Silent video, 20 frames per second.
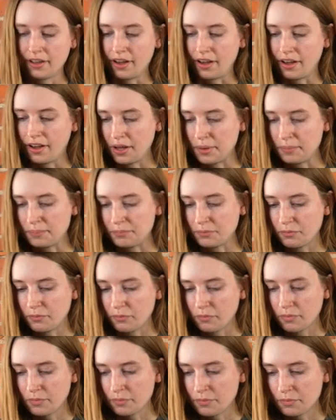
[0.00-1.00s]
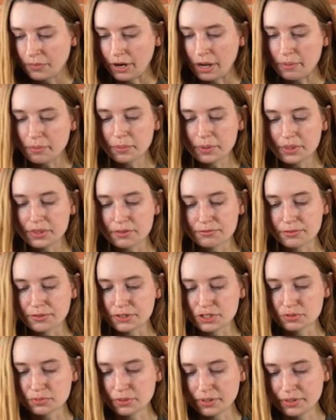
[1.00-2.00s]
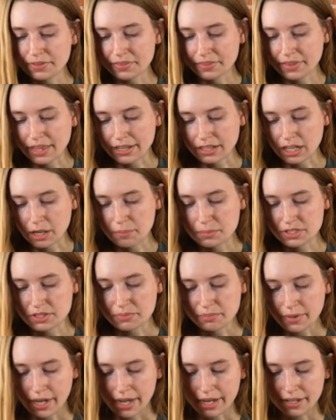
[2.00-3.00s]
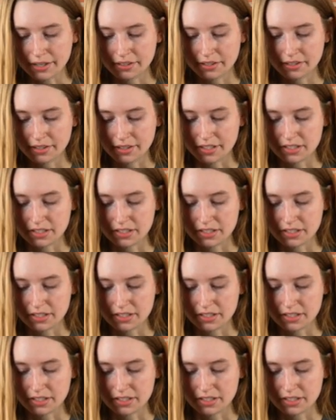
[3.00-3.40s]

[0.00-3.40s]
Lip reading: Probably the first one that comes to mind